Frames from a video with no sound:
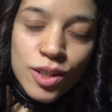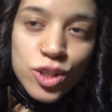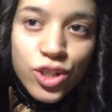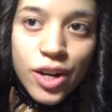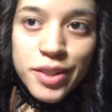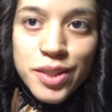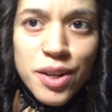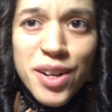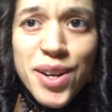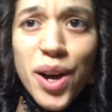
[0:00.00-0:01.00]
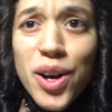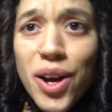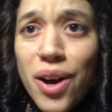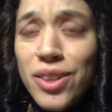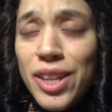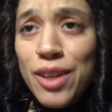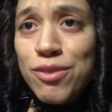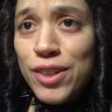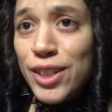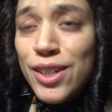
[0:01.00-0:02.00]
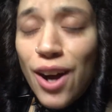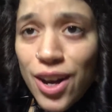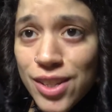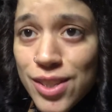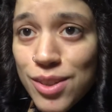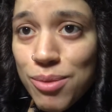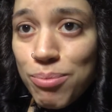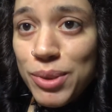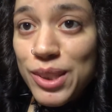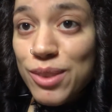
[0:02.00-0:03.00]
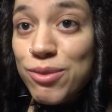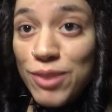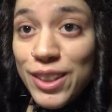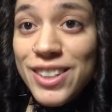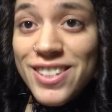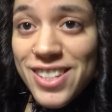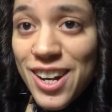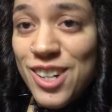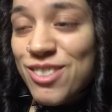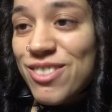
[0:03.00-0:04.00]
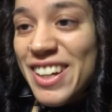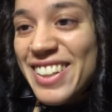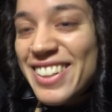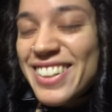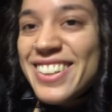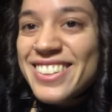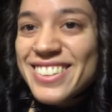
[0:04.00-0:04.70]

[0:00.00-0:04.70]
Sharks are uh, like fucking awesome, but they're fucking terrifying.